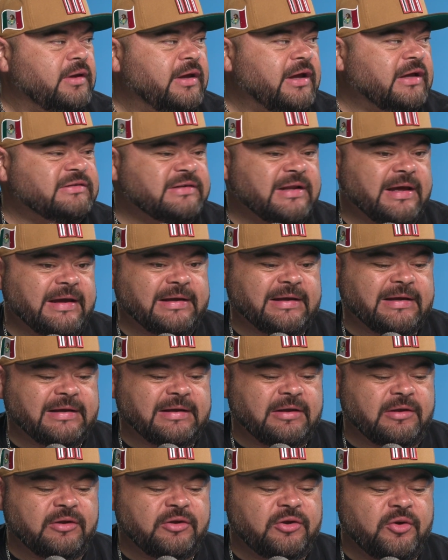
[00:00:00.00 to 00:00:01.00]
It's
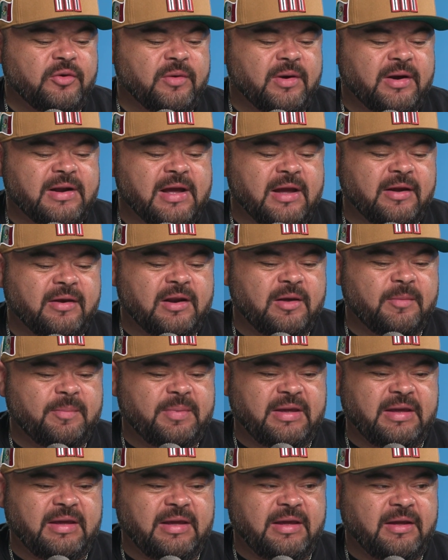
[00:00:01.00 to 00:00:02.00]
like you are not gonna
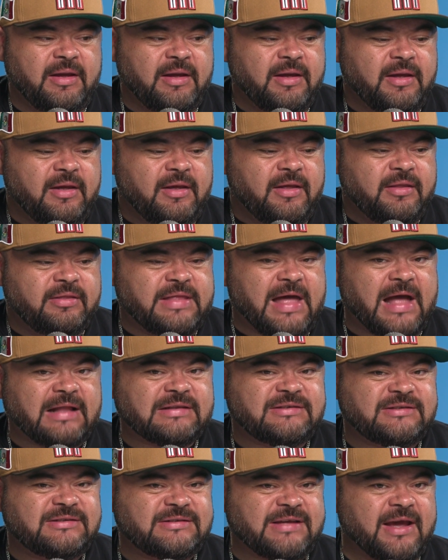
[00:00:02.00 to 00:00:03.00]
be
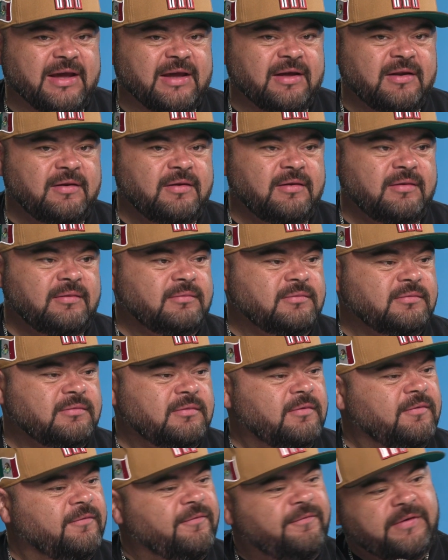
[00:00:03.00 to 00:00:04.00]
that second
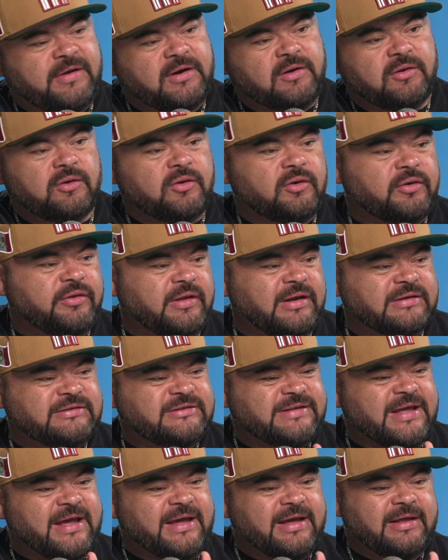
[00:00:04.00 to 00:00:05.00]
fiddle or that
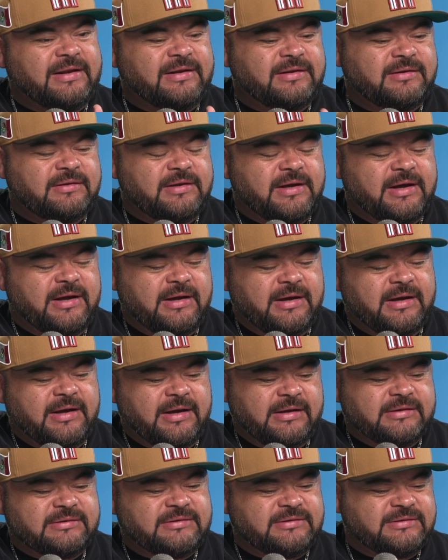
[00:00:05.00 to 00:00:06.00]
second
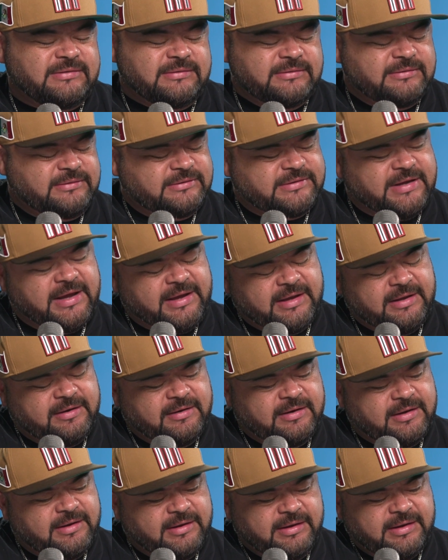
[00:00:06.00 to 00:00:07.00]

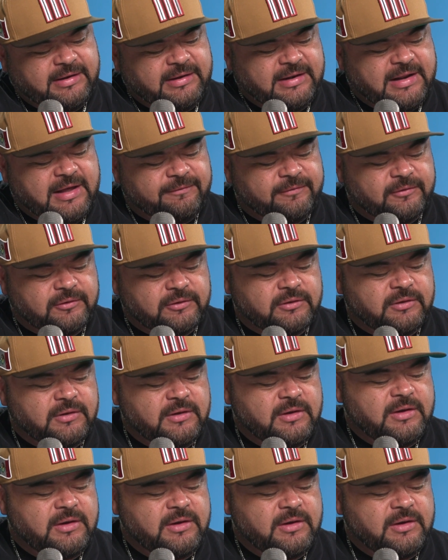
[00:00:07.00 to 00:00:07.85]
level